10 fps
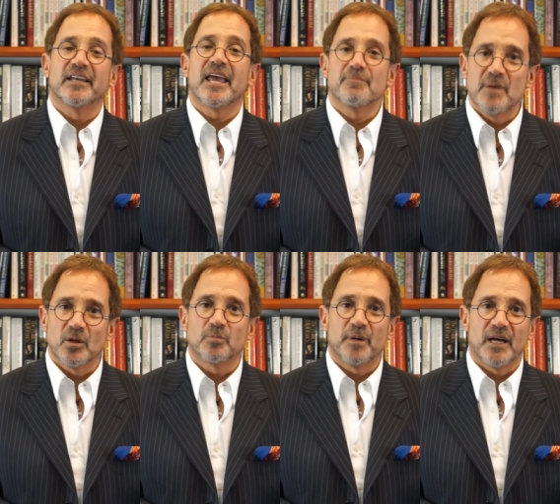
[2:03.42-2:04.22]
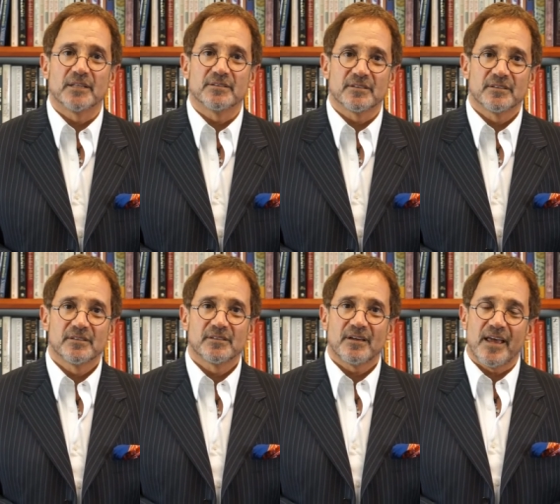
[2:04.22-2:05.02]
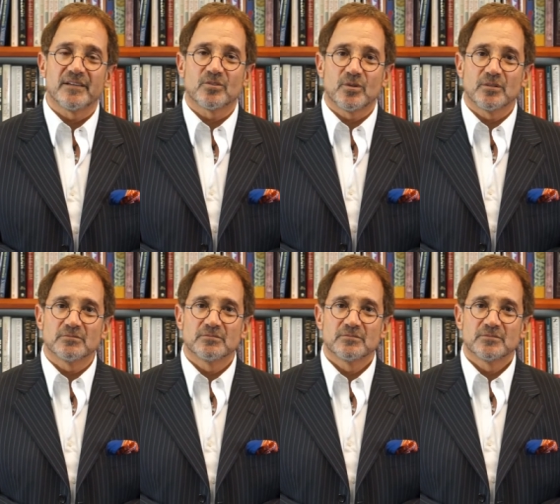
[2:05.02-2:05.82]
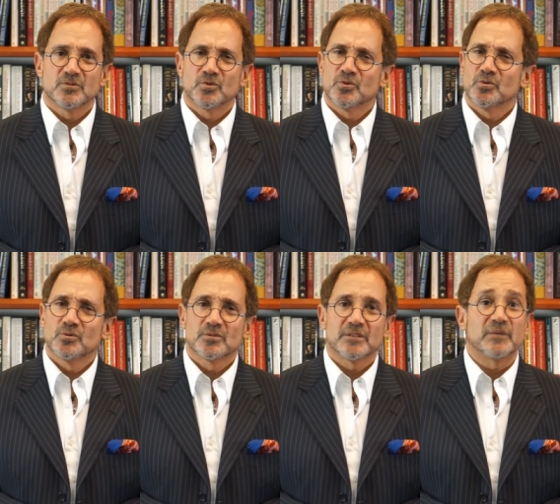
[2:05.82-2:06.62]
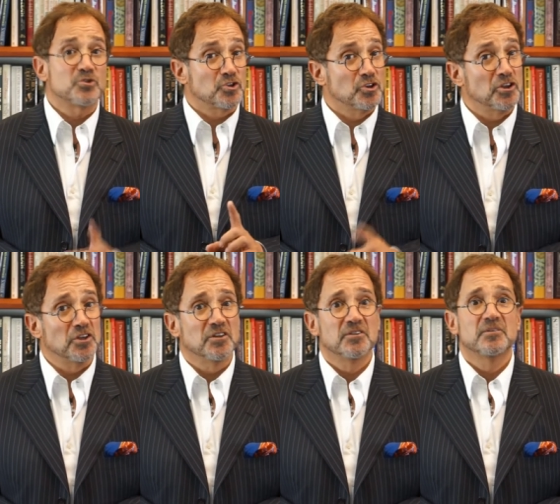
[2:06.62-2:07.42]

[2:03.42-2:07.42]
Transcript: in a mill pond. End quote. That was good.